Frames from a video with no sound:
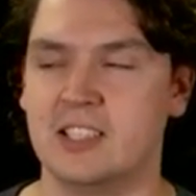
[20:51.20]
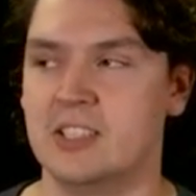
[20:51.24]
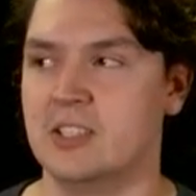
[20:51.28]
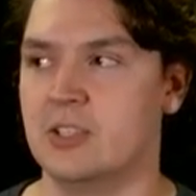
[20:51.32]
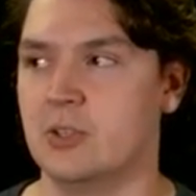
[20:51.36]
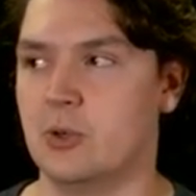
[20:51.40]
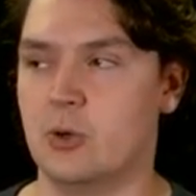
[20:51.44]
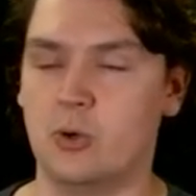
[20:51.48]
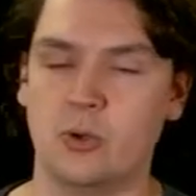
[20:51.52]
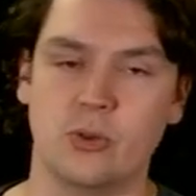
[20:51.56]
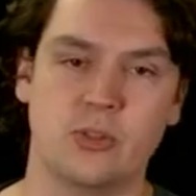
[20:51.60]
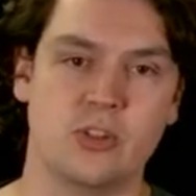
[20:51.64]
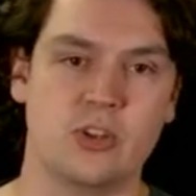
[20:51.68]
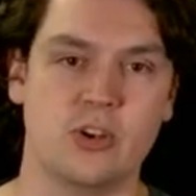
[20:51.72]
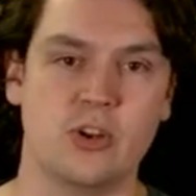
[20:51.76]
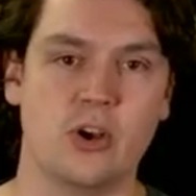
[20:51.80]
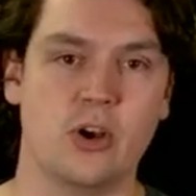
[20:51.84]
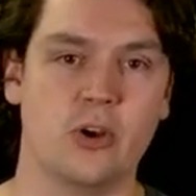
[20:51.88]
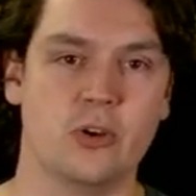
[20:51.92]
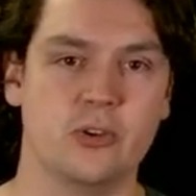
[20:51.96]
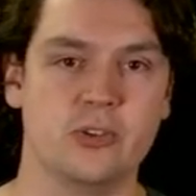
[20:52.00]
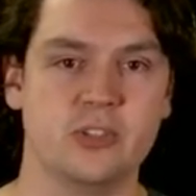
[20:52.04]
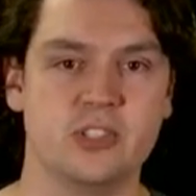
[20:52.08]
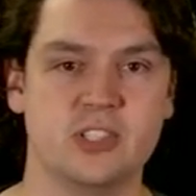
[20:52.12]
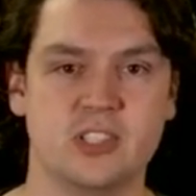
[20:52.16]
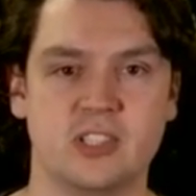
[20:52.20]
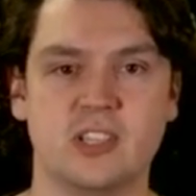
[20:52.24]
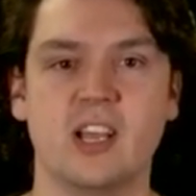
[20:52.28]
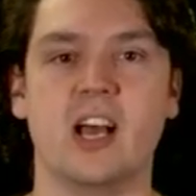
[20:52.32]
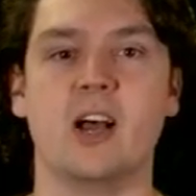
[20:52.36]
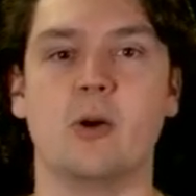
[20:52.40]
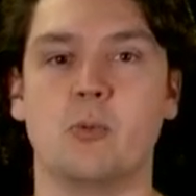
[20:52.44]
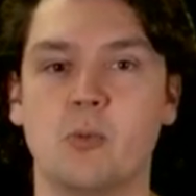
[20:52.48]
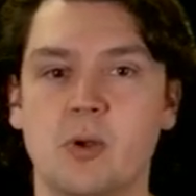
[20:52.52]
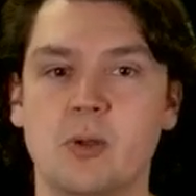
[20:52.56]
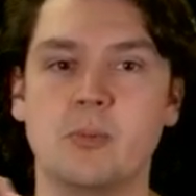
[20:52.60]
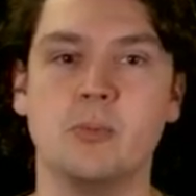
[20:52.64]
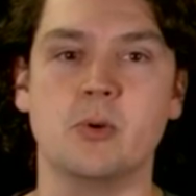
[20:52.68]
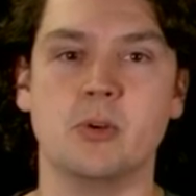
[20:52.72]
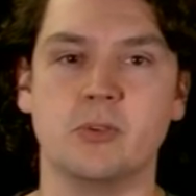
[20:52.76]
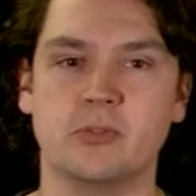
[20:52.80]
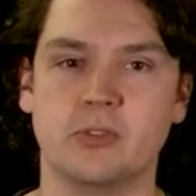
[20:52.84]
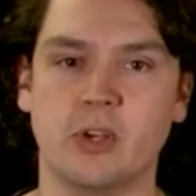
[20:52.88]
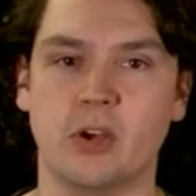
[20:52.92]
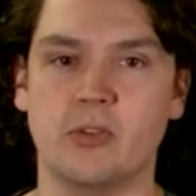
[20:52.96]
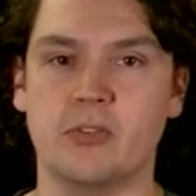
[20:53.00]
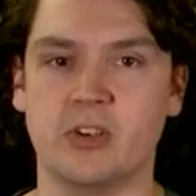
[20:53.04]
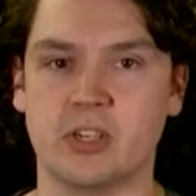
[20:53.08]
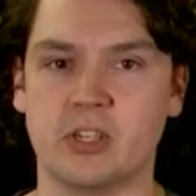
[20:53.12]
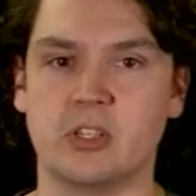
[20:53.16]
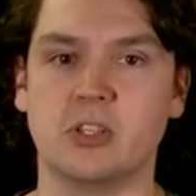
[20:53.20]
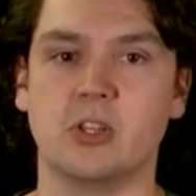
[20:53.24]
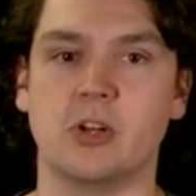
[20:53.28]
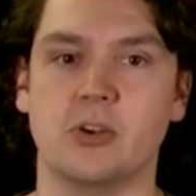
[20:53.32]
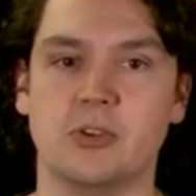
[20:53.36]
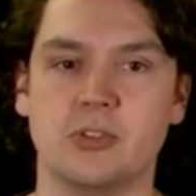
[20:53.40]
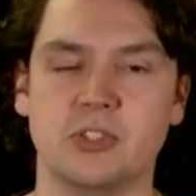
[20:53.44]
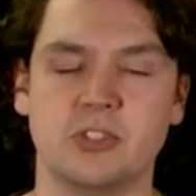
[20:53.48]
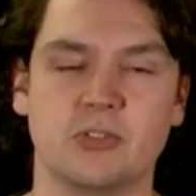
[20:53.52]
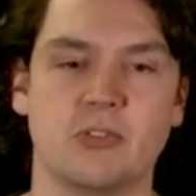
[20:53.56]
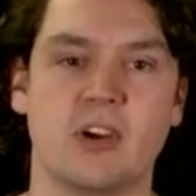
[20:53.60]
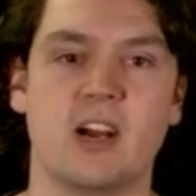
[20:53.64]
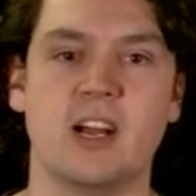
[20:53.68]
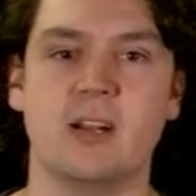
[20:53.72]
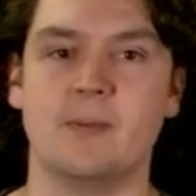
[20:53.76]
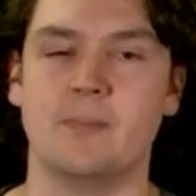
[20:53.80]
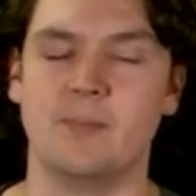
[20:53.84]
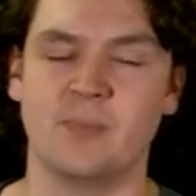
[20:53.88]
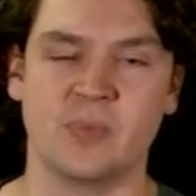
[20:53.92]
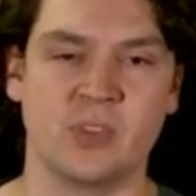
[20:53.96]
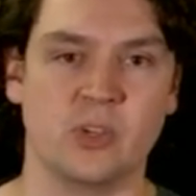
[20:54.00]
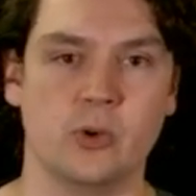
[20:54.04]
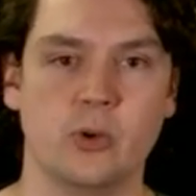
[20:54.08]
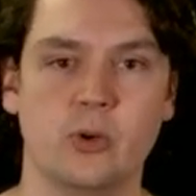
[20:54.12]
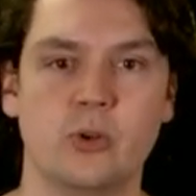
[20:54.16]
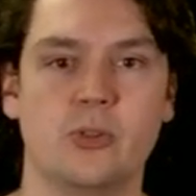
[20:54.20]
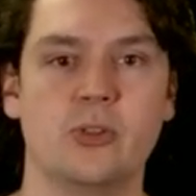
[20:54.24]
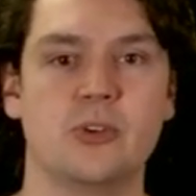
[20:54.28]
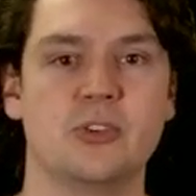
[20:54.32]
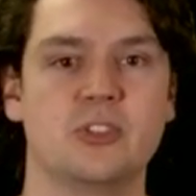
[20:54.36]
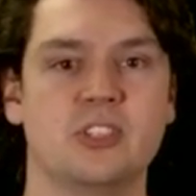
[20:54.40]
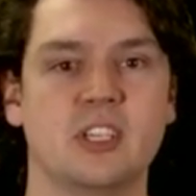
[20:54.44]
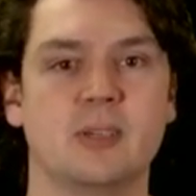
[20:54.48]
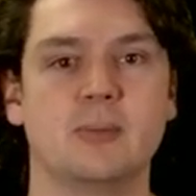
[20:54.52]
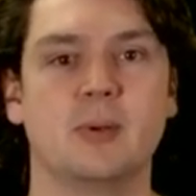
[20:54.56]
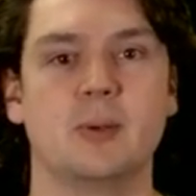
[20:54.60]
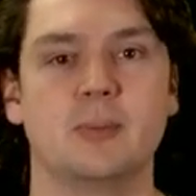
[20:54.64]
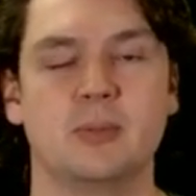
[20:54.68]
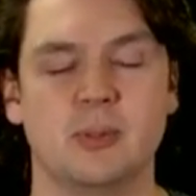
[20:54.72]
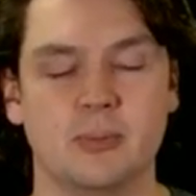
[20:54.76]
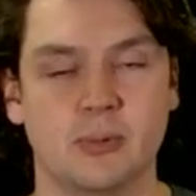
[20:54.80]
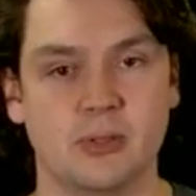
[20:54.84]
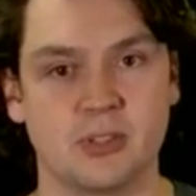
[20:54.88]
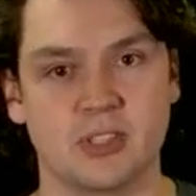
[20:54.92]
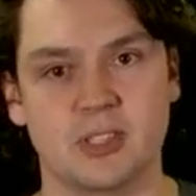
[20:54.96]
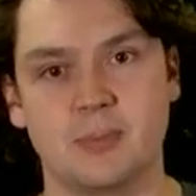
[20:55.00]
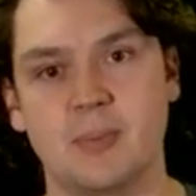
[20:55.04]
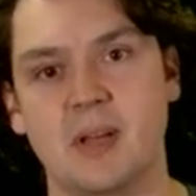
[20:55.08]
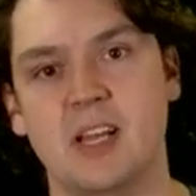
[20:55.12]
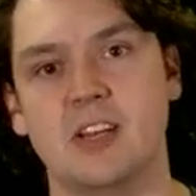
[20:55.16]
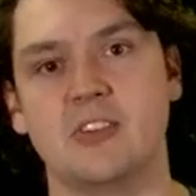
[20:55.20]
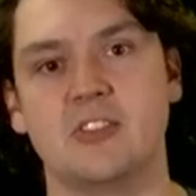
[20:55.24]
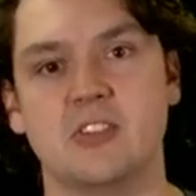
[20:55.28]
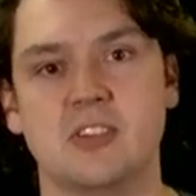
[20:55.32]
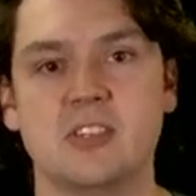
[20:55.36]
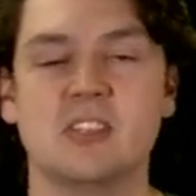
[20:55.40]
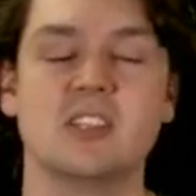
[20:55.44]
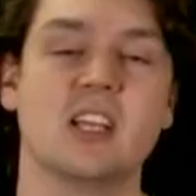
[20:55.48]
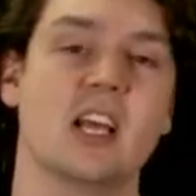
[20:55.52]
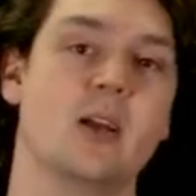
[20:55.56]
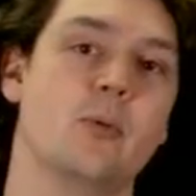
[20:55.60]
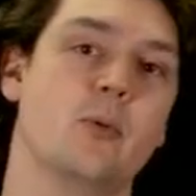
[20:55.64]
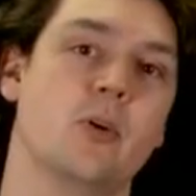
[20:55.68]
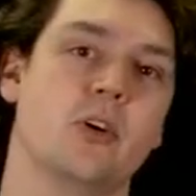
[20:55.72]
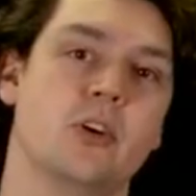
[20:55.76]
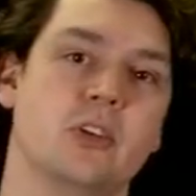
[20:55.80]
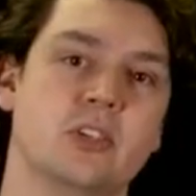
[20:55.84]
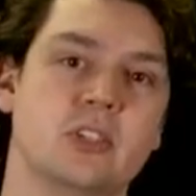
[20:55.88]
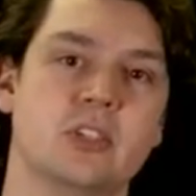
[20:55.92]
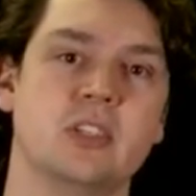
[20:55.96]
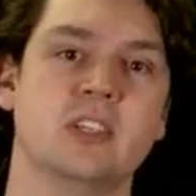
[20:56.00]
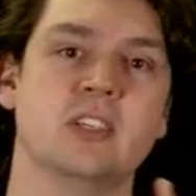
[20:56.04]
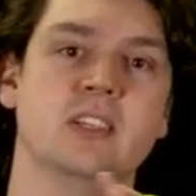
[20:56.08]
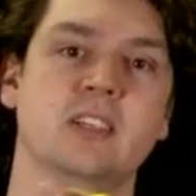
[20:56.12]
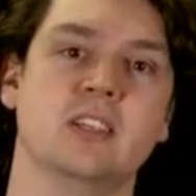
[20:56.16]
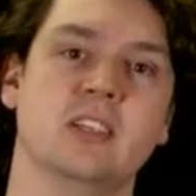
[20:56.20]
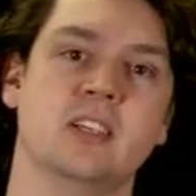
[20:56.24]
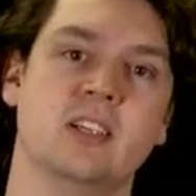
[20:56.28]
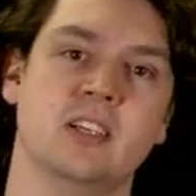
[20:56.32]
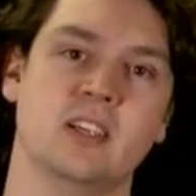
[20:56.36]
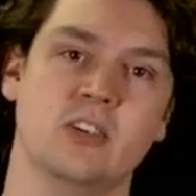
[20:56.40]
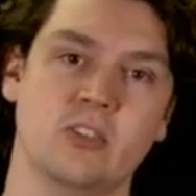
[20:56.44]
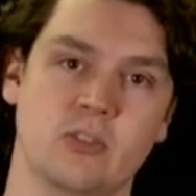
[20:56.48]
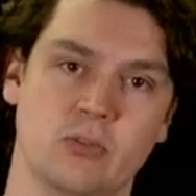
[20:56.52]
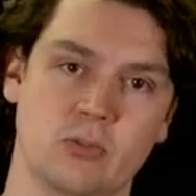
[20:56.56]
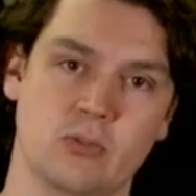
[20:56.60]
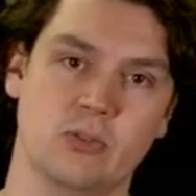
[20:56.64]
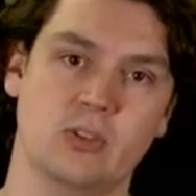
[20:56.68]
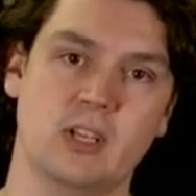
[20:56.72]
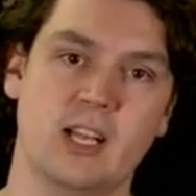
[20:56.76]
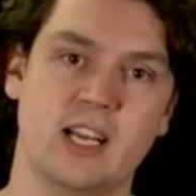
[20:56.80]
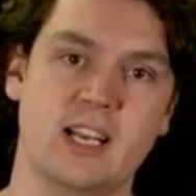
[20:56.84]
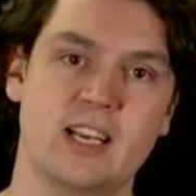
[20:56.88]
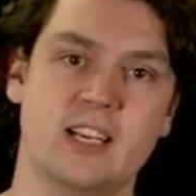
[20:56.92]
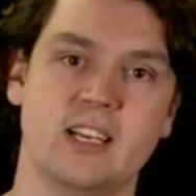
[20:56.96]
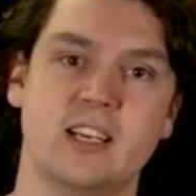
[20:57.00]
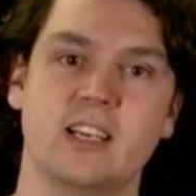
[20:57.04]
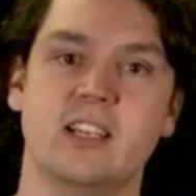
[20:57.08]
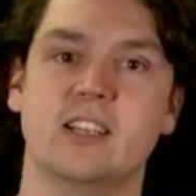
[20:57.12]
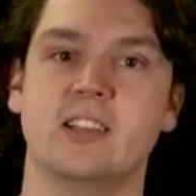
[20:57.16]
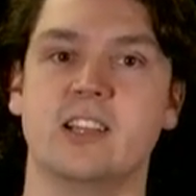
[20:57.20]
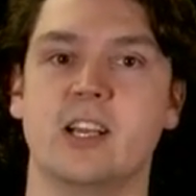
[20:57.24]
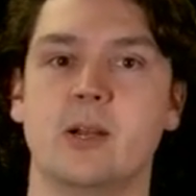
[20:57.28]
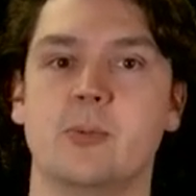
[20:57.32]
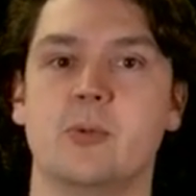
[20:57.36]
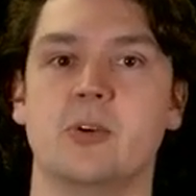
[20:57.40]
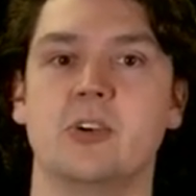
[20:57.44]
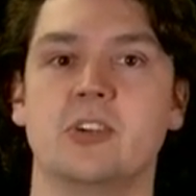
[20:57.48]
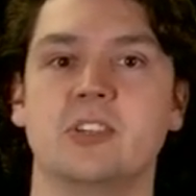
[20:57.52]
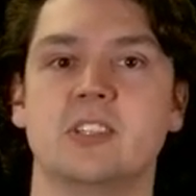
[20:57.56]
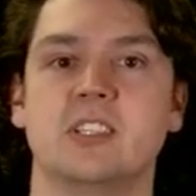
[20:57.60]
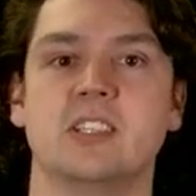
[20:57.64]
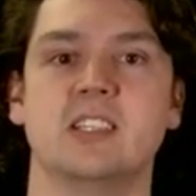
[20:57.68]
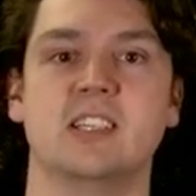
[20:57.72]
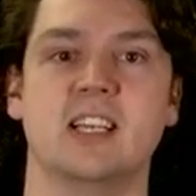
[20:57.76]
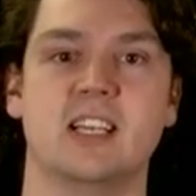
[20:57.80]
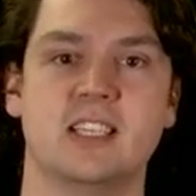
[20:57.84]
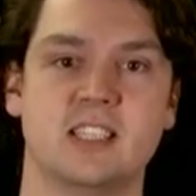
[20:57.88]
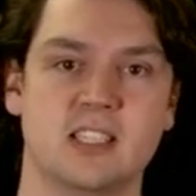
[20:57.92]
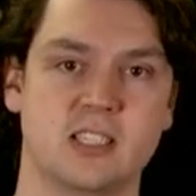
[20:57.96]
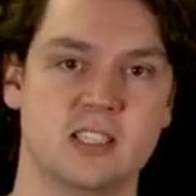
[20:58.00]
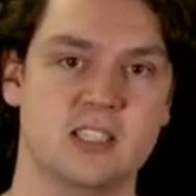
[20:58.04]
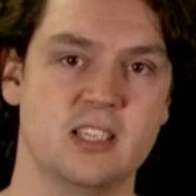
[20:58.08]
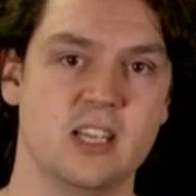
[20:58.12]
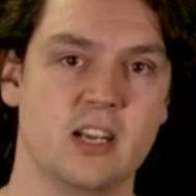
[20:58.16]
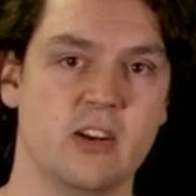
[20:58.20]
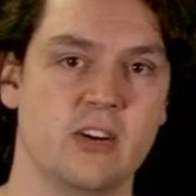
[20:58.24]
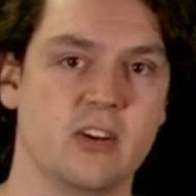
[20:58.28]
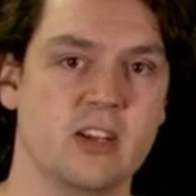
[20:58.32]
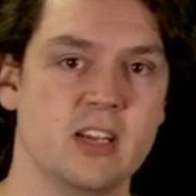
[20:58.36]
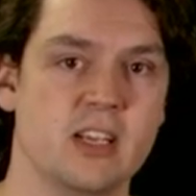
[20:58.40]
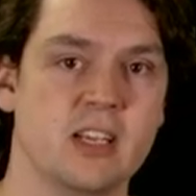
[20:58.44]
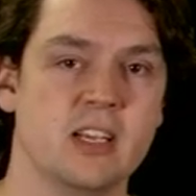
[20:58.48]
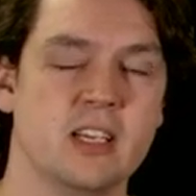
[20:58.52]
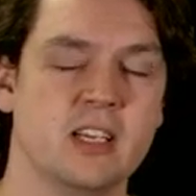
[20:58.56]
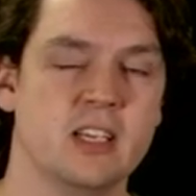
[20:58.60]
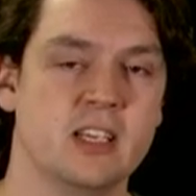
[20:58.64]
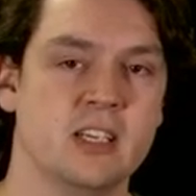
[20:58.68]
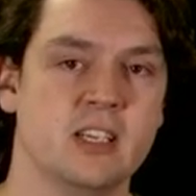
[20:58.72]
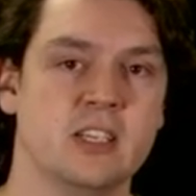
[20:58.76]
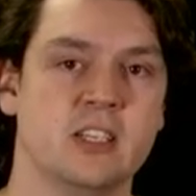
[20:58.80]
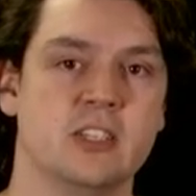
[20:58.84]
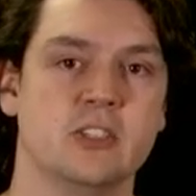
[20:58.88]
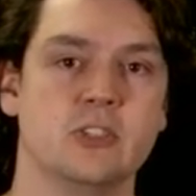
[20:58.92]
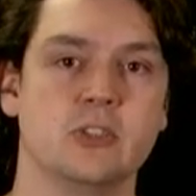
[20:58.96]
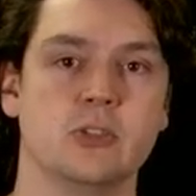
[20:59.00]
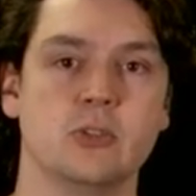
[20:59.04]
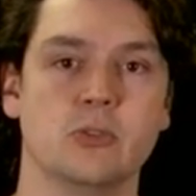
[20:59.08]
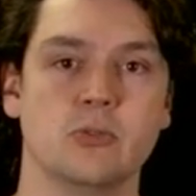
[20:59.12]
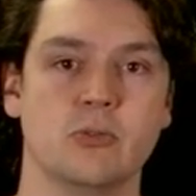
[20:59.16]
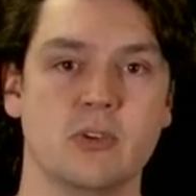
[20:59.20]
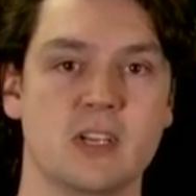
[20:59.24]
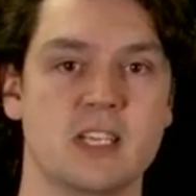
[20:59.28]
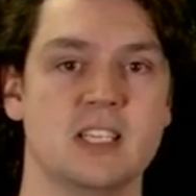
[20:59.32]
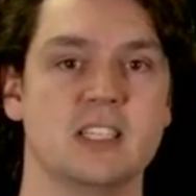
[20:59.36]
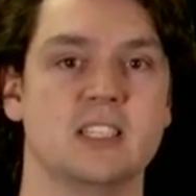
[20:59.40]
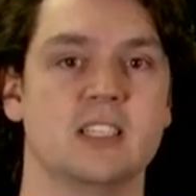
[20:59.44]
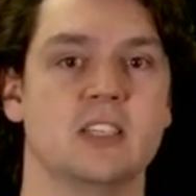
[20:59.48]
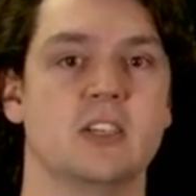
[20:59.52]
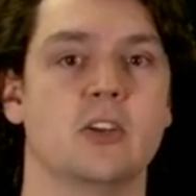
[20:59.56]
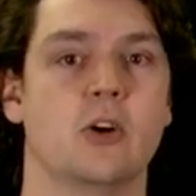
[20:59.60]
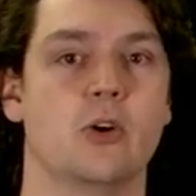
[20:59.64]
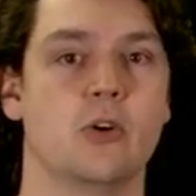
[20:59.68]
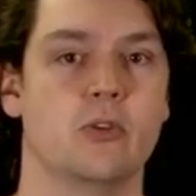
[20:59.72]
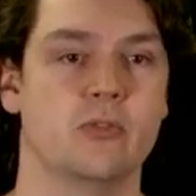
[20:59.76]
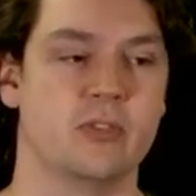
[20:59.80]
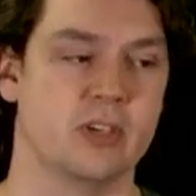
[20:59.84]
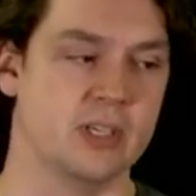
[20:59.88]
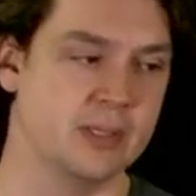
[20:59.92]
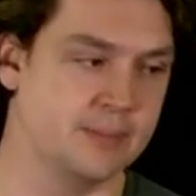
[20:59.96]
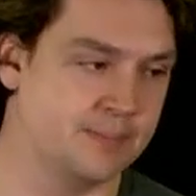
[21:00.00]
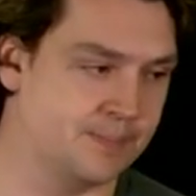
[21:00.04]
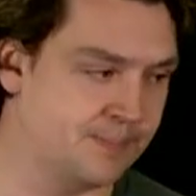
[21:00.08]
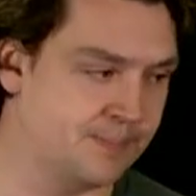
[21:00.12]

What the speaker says: all the nodes that we moved over to closed, right? All those suboptimal expansions, they weren't related, they weren't necessary to reason over.